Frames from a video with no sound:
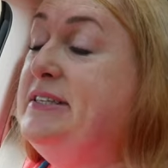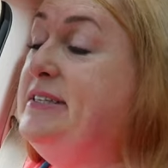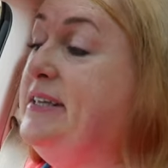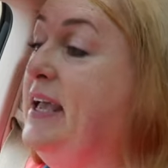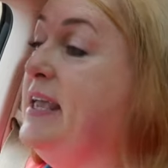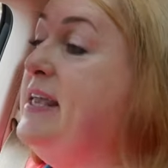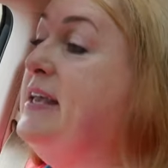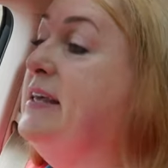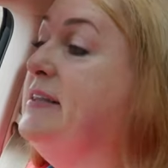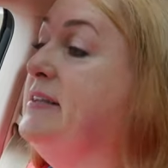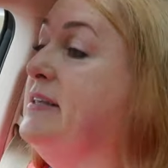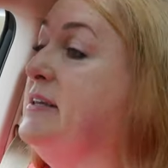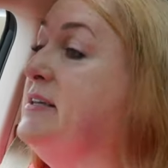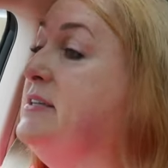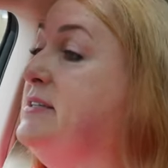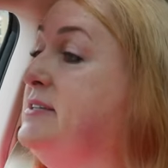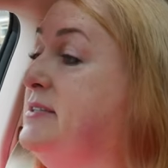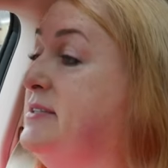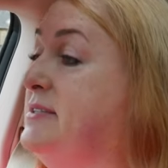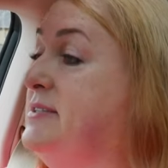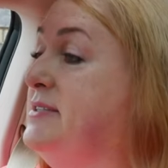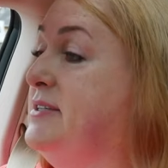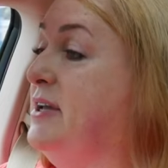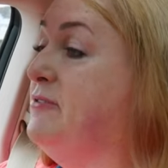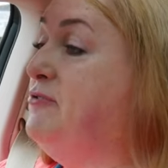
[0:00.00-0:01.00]
saying
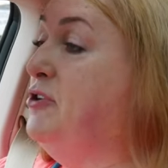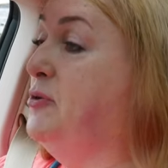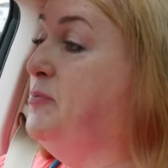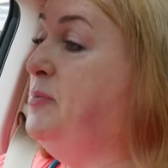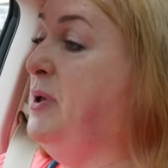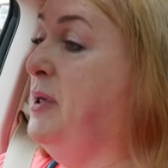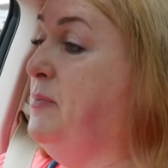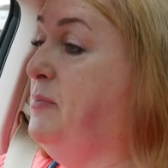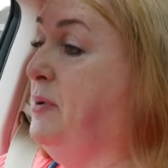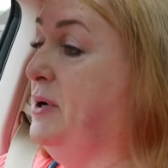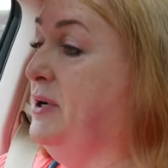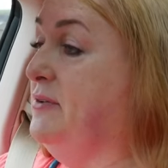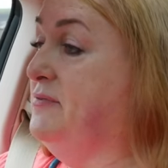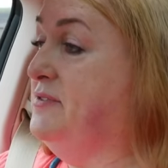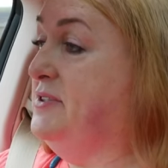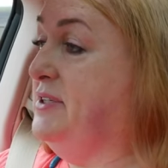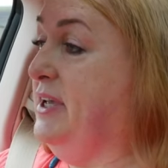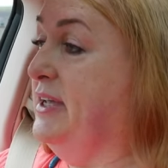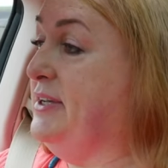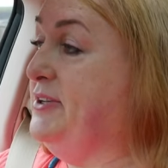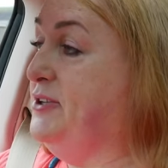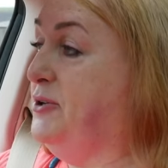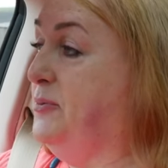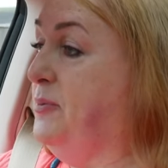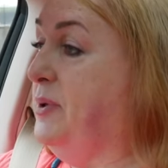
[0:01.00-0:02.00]
this. Several people have
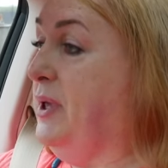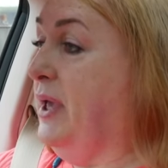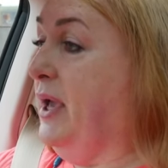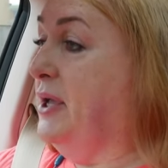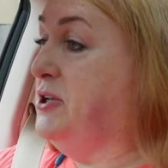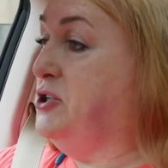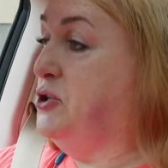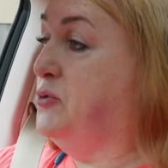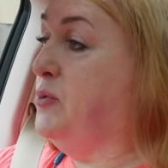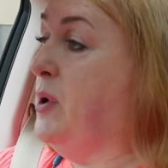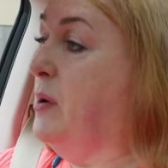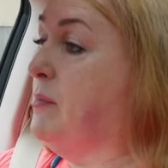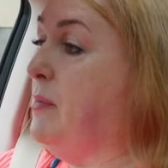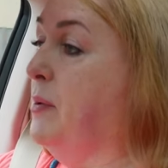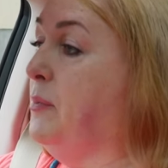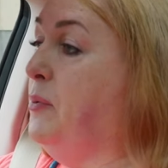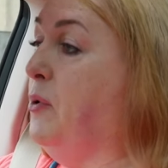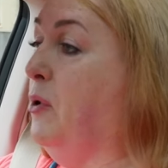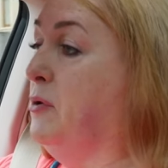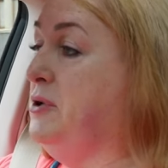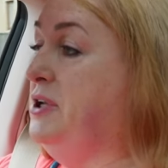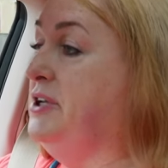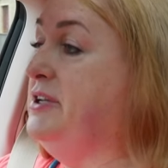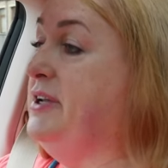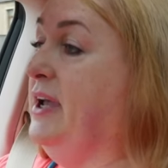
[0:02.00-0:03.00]
said to me I should wear my
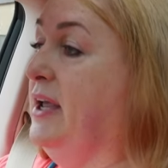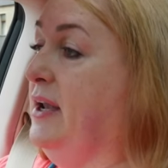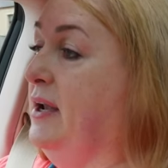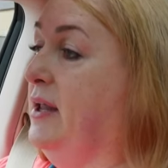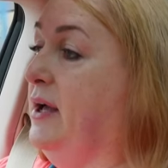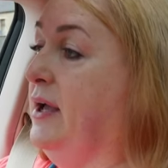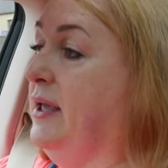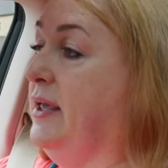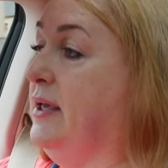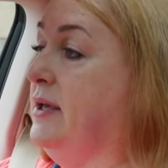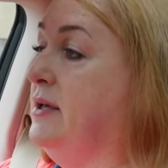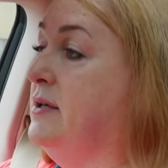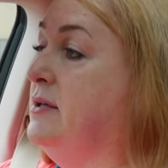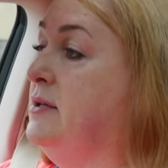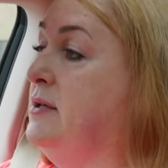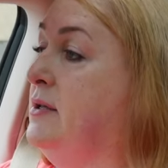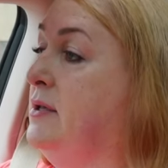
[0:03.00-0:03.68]
ponytail higher.